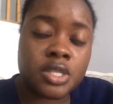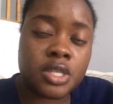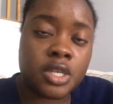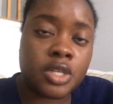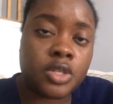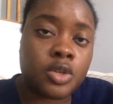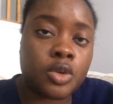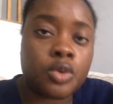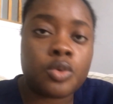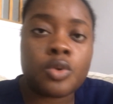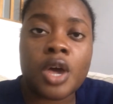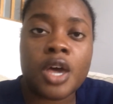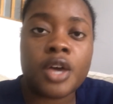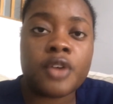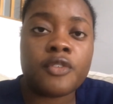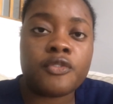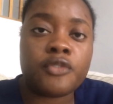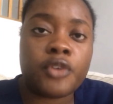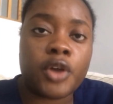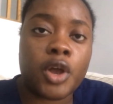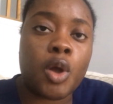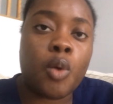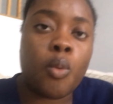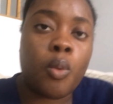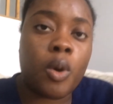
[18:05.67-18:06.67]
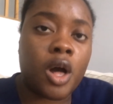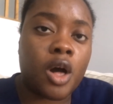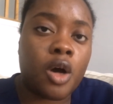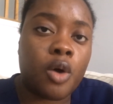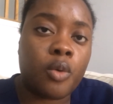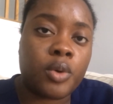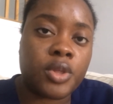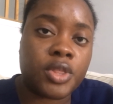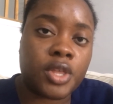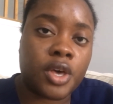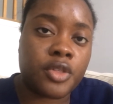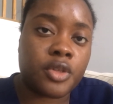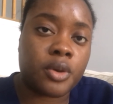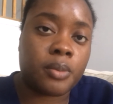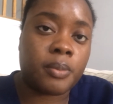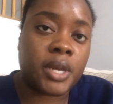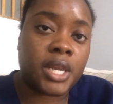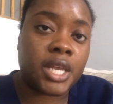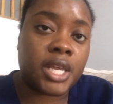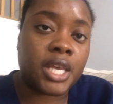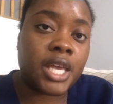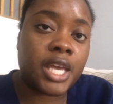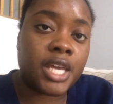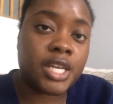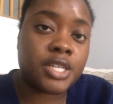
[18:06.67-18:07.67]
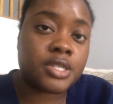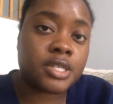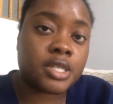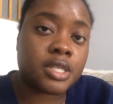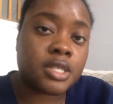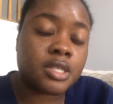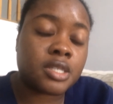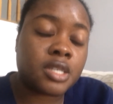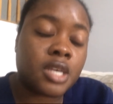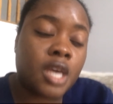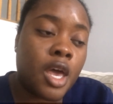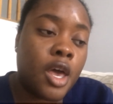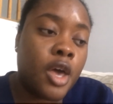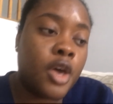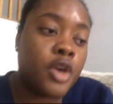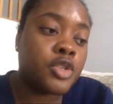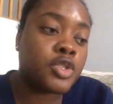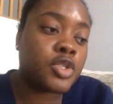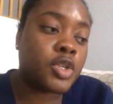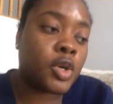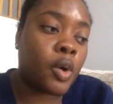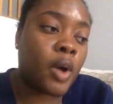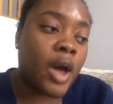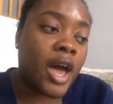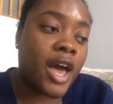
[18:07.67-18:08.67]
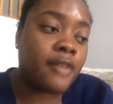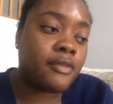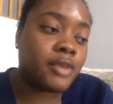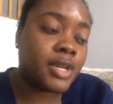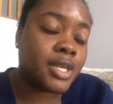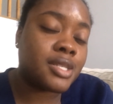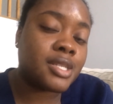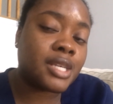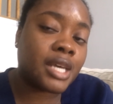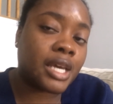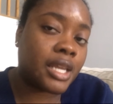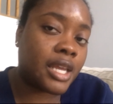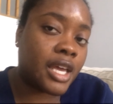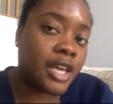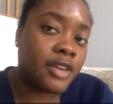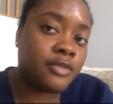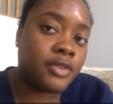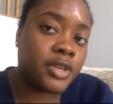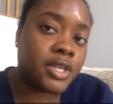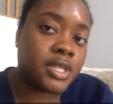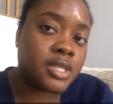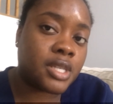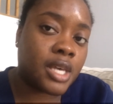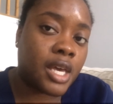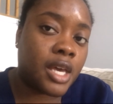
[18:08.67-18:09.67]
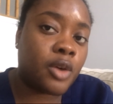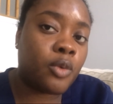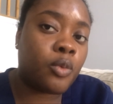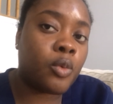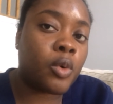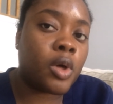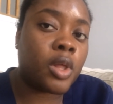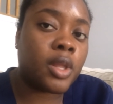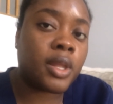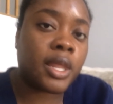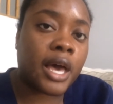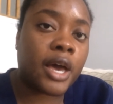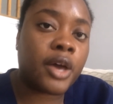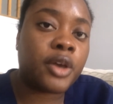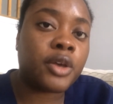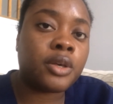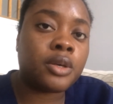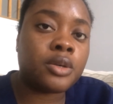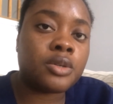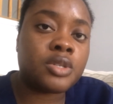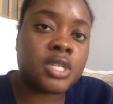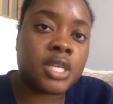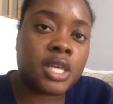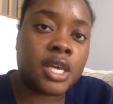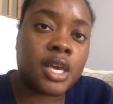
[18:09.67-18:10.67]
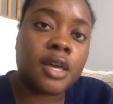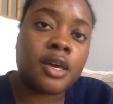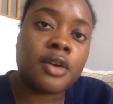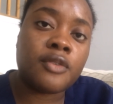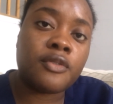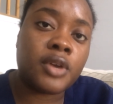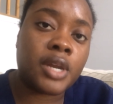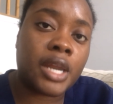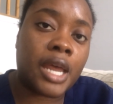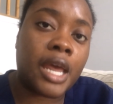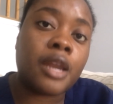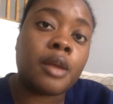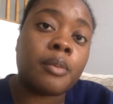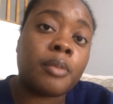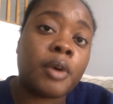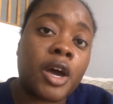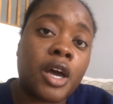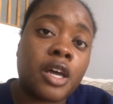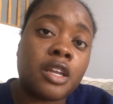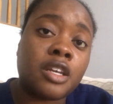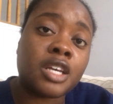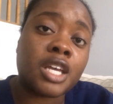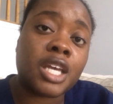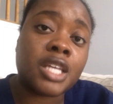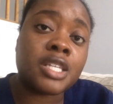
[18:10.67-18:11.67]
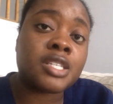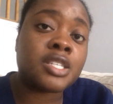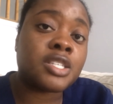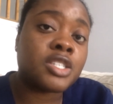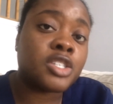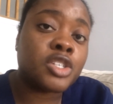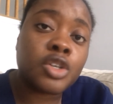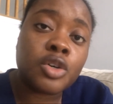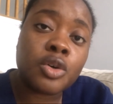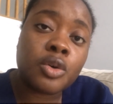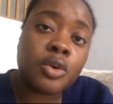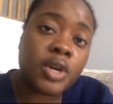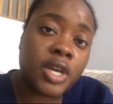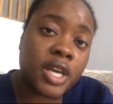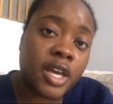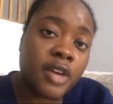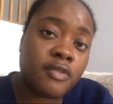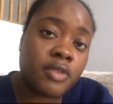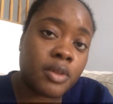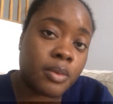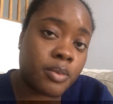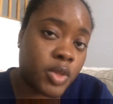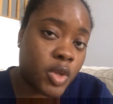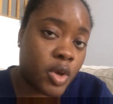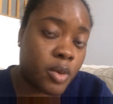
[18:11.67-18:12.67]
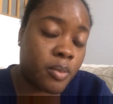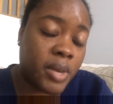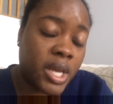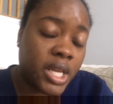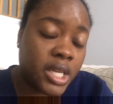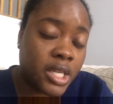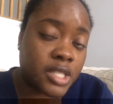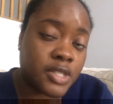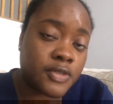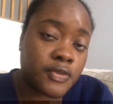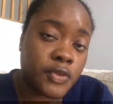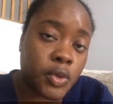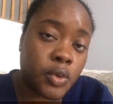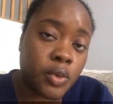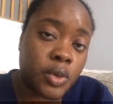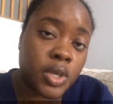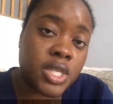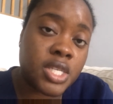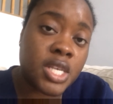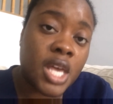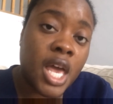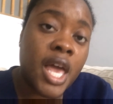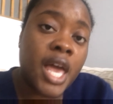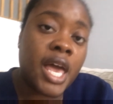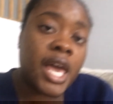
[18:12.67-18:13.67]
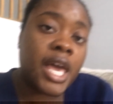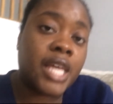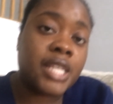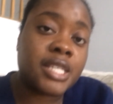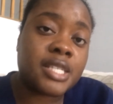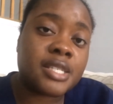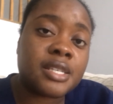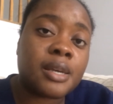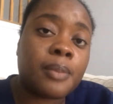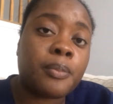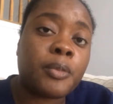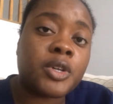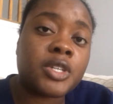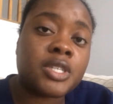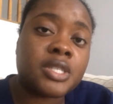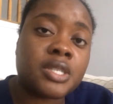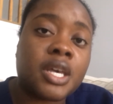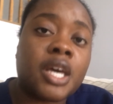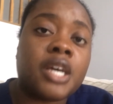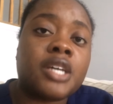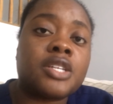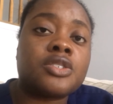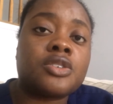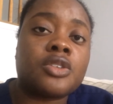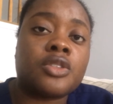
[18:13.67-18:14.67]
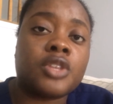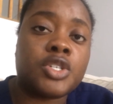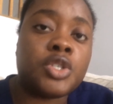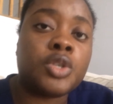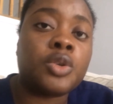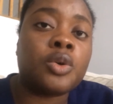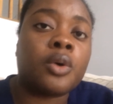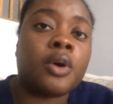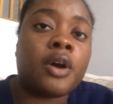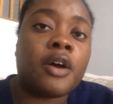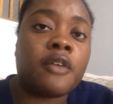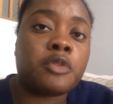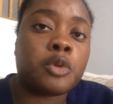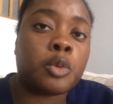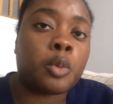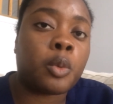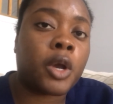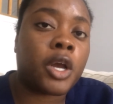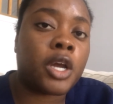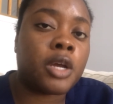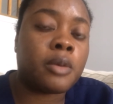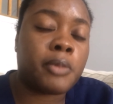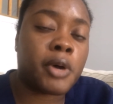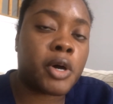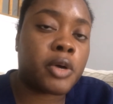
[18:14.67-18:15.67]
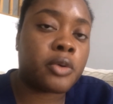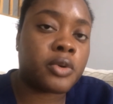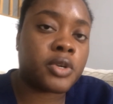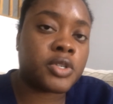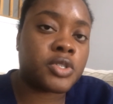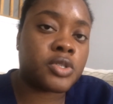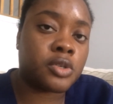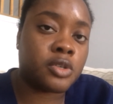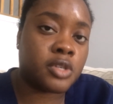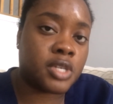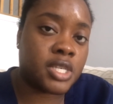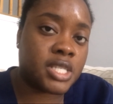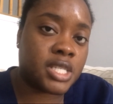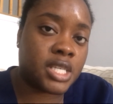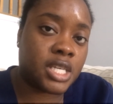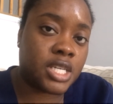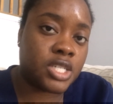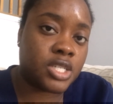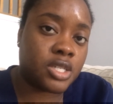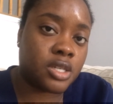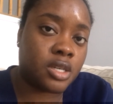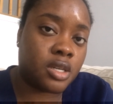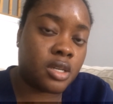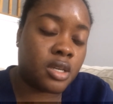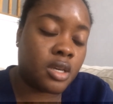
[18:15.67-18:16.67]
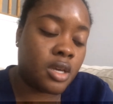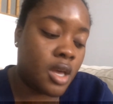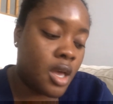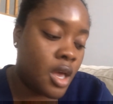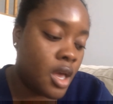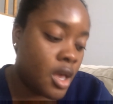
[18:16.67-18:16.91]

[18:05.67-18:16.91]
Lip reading: They do not fare well with other medications. So having a second IV site will allow you to give an antibiotic and still give them their maintenance fluids in separate sites so that you don't have to worry about crystallization.